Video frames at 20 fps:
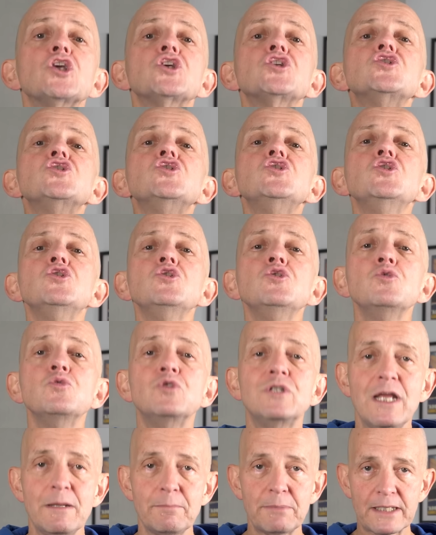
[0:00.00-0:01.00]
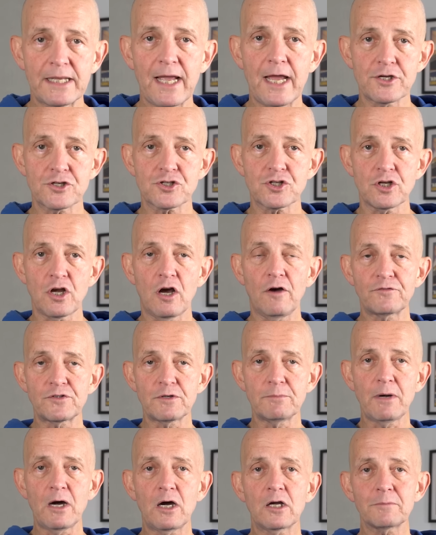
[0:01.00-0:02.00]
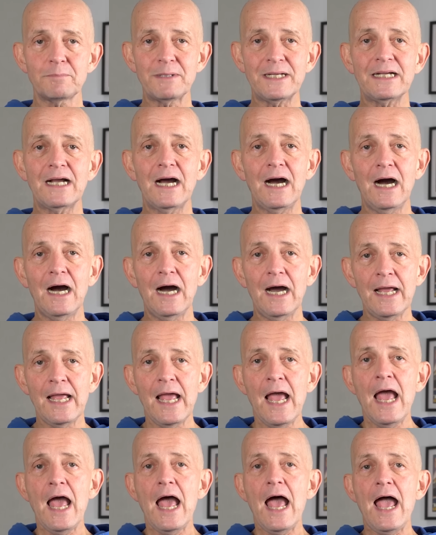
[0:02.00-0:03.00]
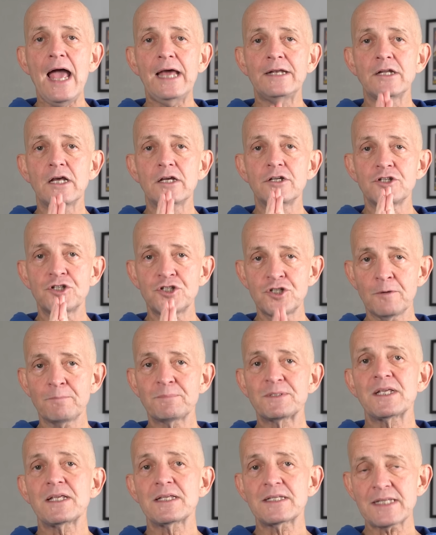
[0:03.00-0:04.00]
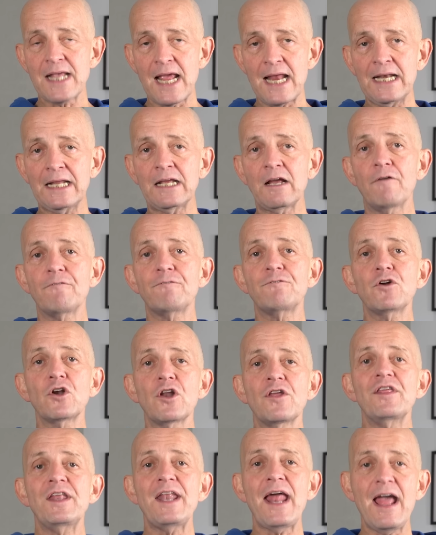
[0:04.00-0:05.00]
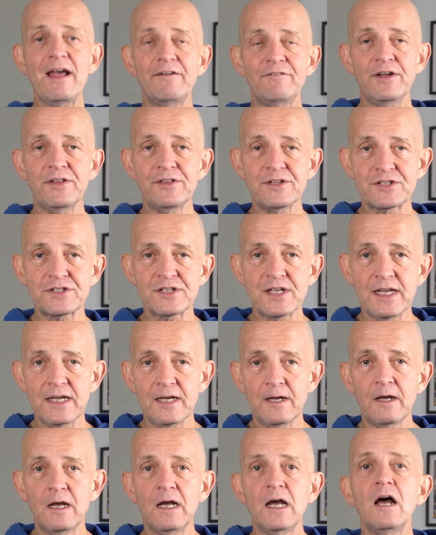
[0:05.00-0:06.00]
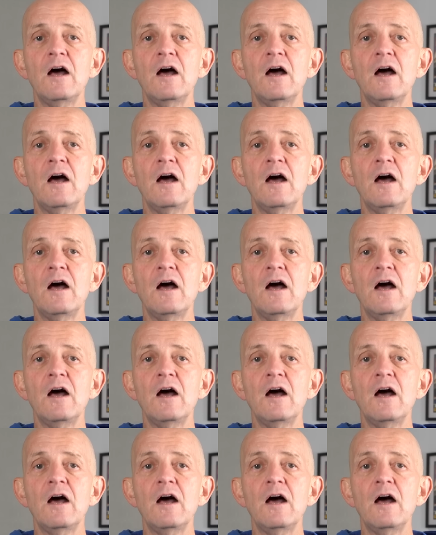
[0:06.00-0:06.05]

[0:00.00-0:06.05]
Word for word: huge implication of demand being high and ships sailing fuller than ever this year.